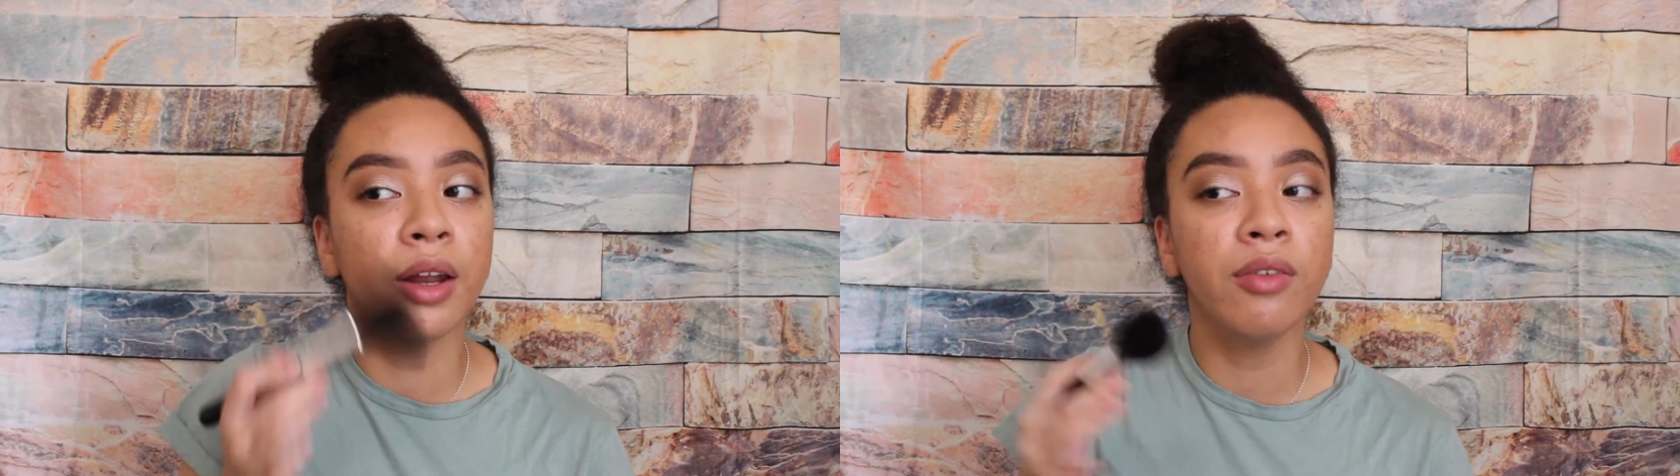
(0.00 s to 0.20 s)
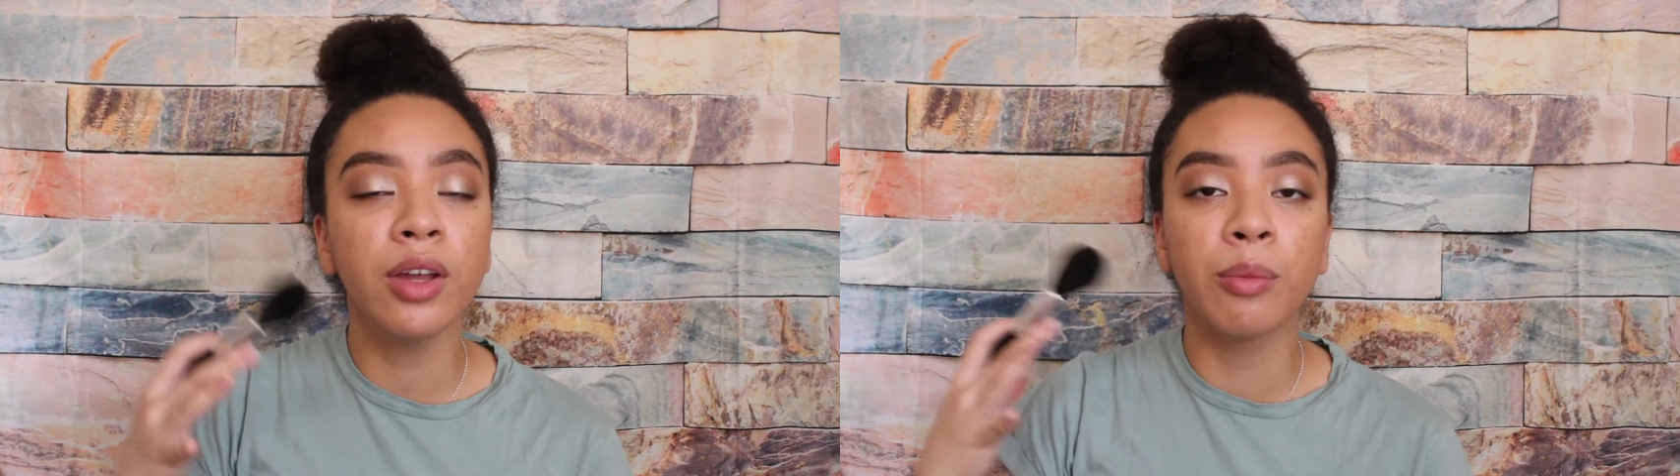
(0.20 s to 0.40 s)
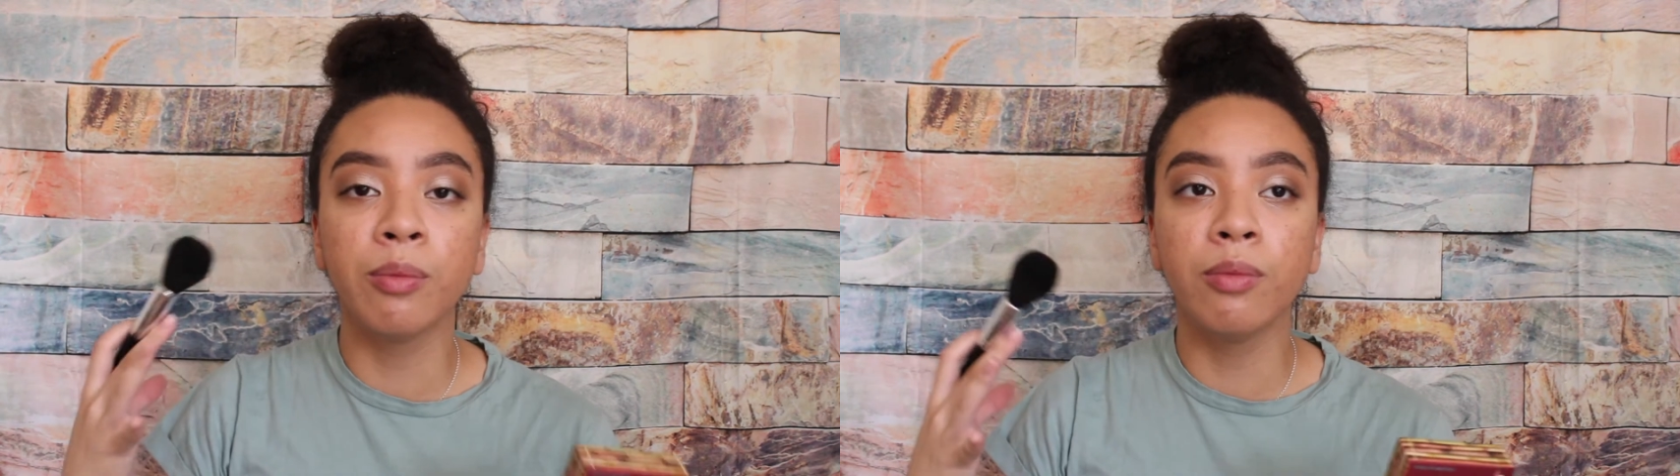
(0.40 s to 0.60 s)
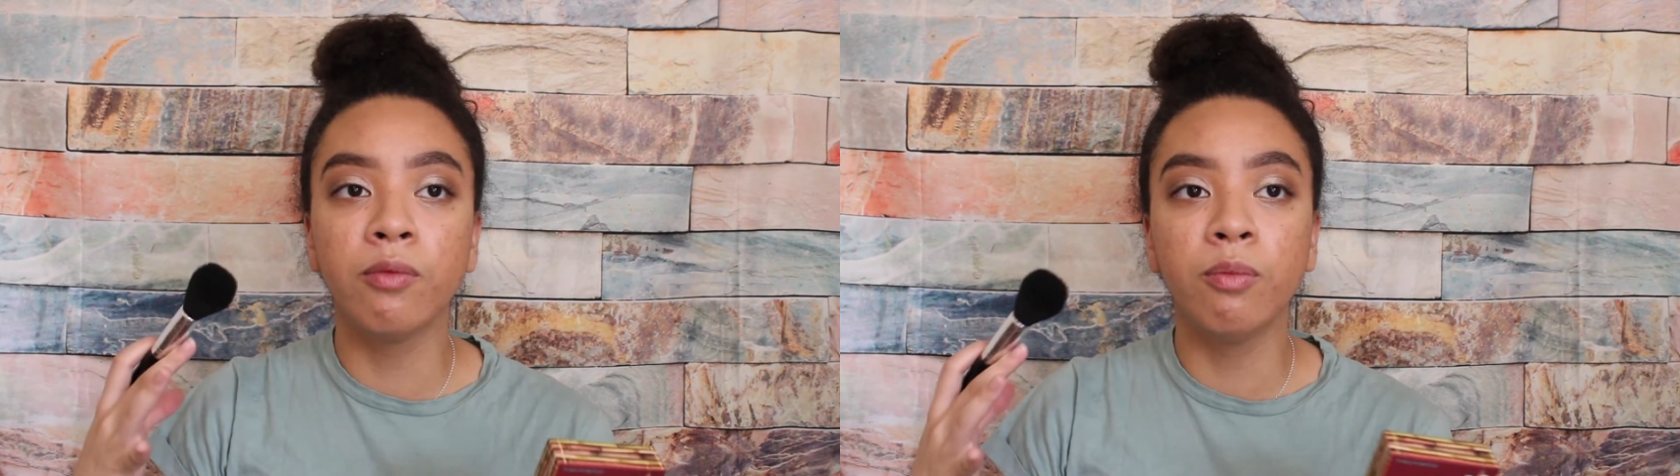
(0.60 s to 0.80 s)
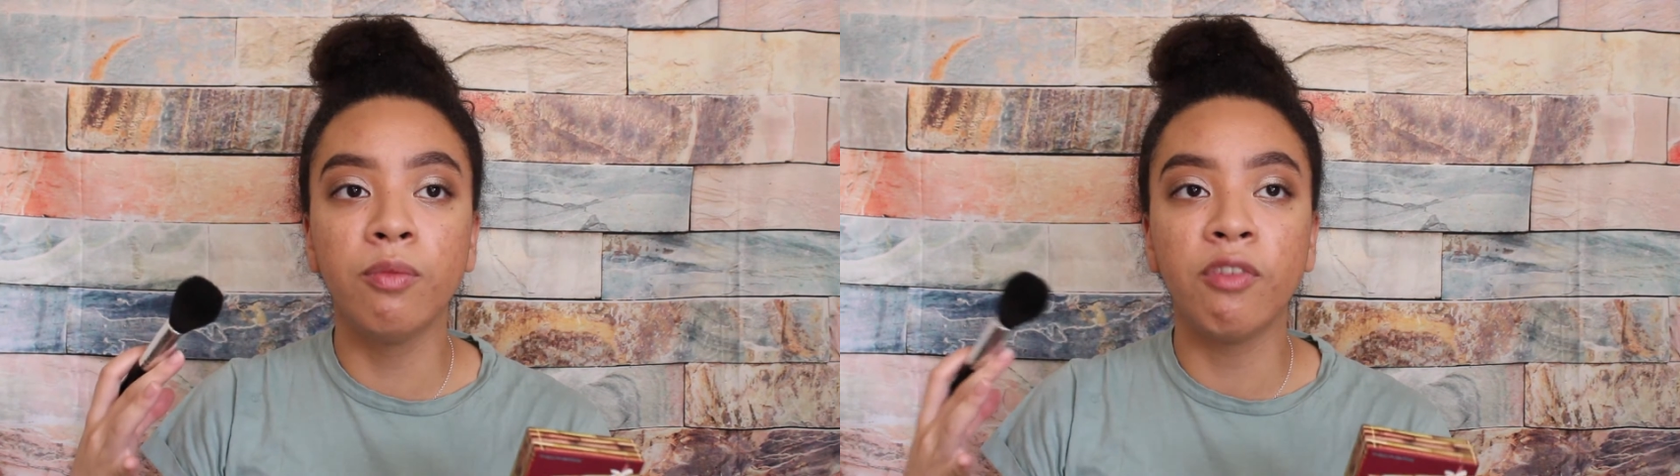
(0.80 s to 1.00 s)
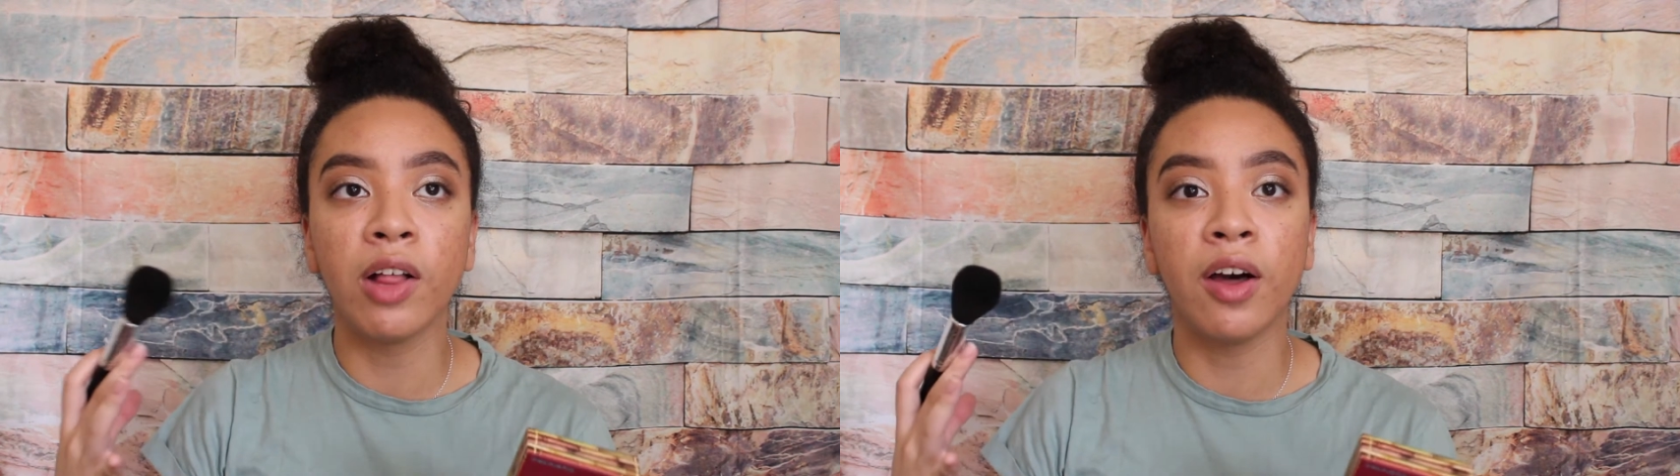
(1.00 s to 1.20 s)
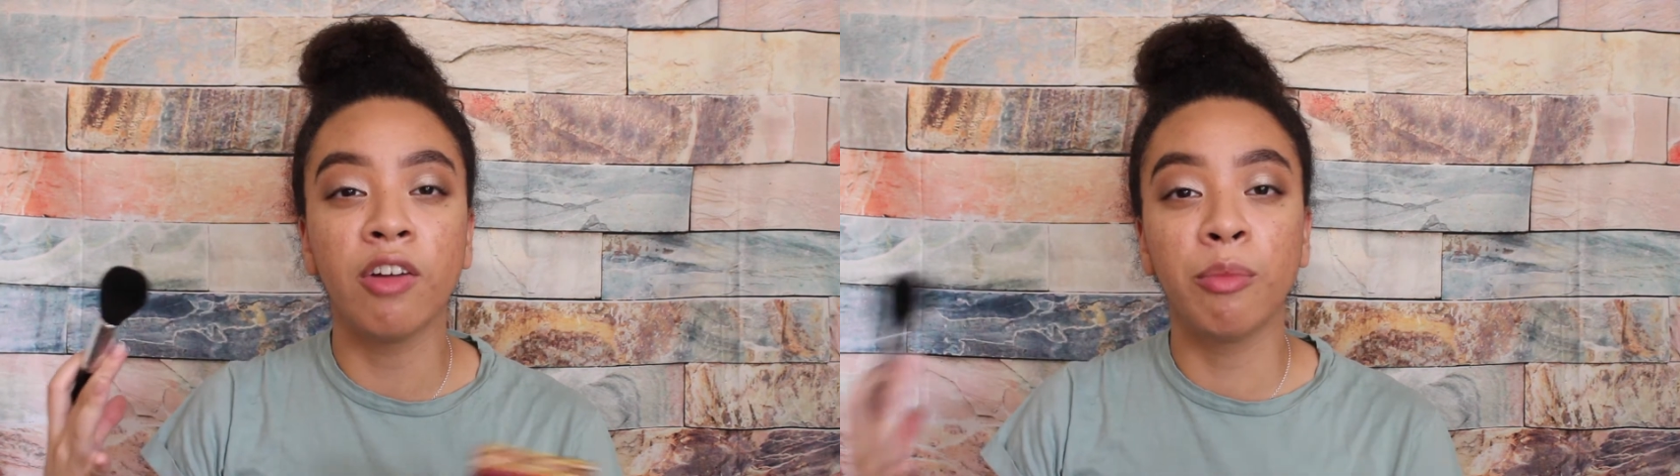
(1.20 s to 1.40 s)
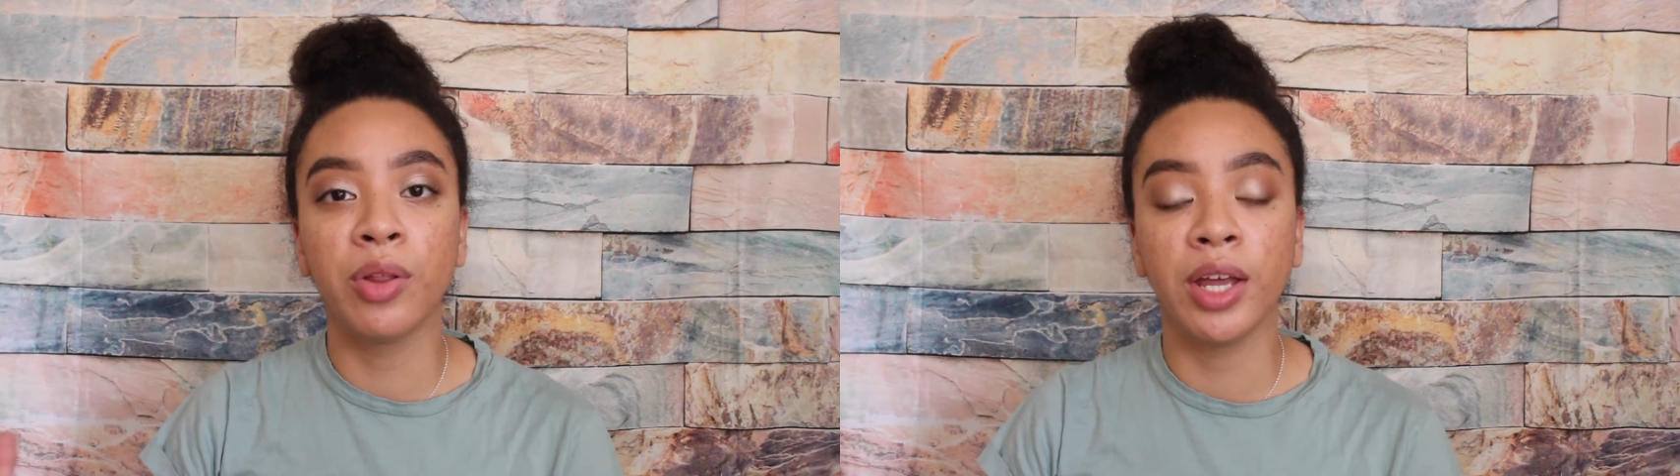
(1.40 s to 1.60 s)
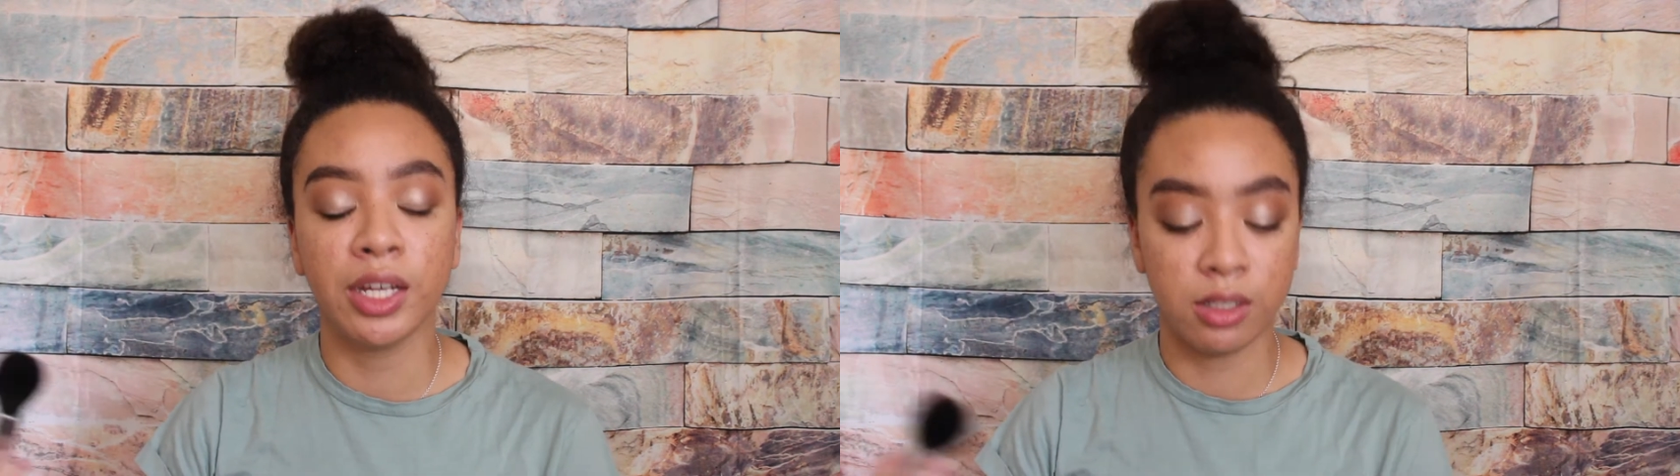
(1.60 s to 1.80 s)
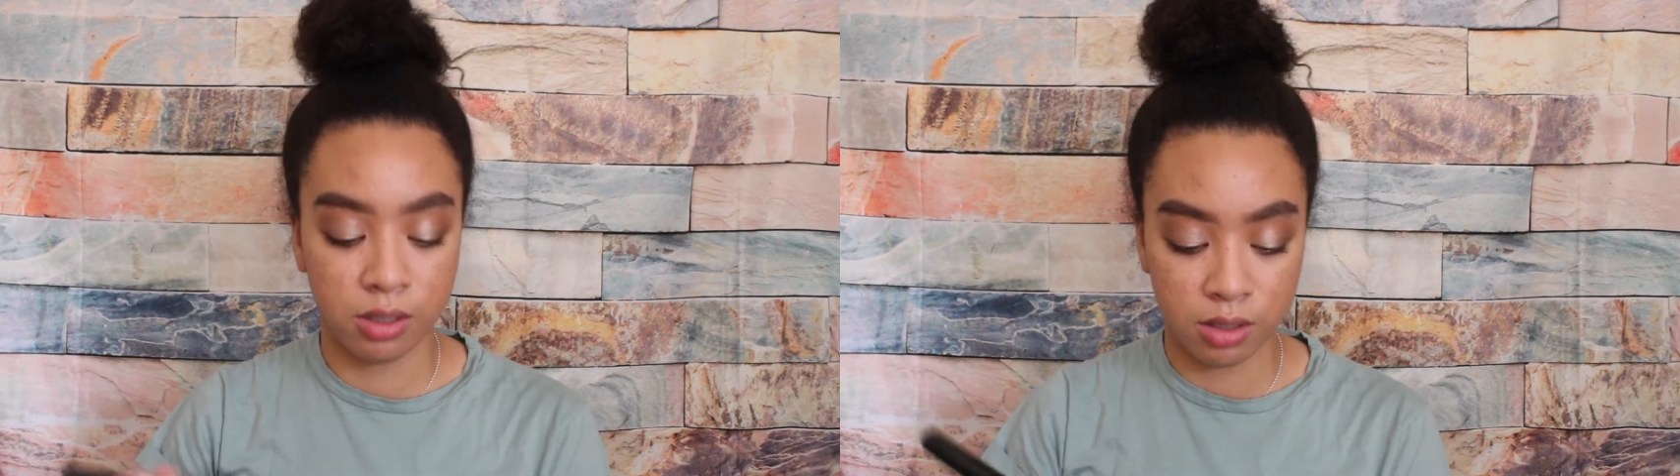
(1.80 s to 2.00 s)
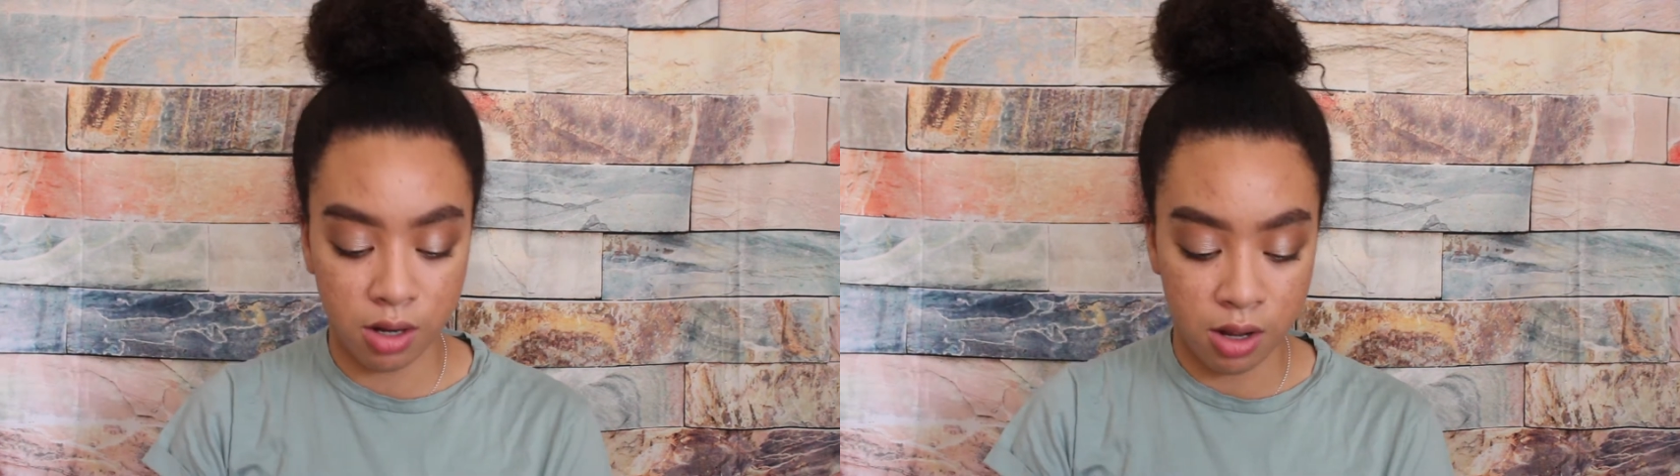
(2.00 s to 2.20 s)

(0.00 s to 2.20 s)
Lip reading: like fell out of place